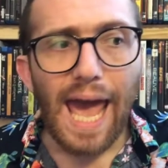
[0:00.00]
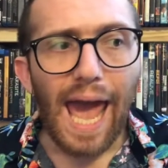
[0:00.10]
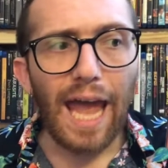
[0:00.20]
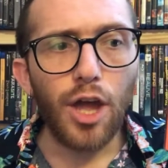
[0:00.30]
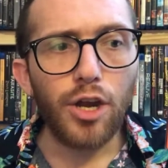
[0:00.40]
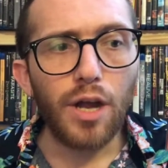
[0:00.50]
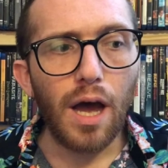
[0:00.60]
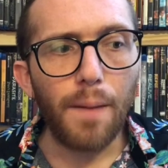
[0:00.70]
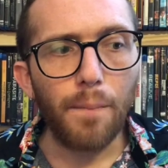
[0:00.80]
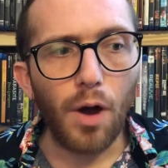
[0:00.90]
And
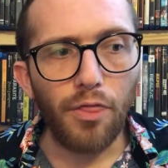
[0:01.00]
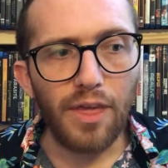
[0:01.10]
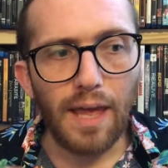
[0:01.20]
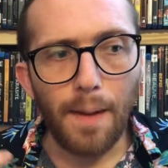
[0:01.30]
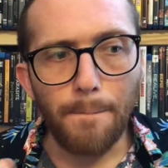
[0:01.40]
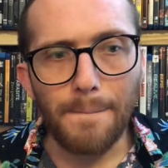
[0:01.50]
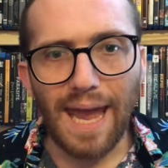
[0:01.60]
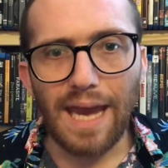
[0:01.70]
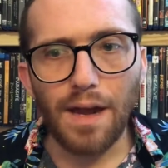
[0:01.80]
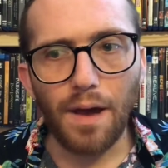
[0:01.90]
the
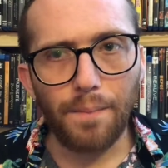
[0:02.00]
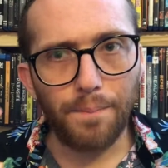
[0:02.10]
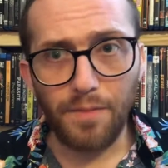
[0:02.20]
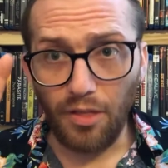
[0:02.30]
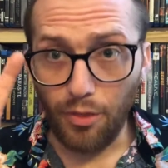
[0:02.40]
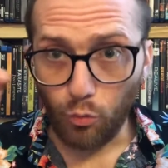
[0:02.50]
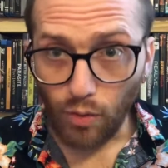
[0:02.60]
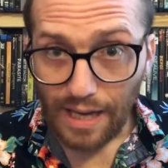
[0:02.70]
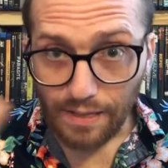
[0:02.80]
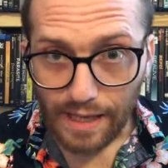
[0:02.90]

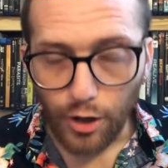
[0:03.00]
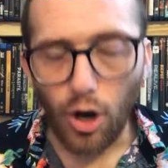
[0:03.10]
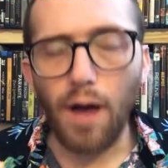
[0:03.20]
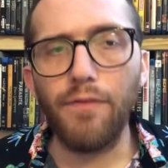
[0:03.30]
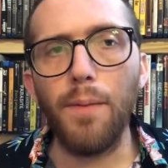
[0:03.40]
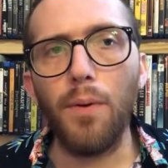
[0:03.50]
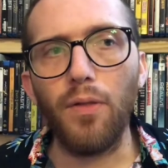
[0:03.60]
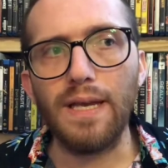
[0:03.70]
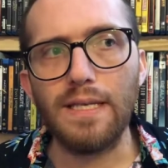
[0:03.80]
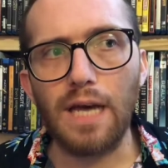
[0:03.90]
ringleader of the
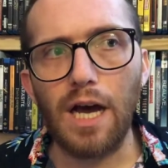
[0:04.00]
bullies,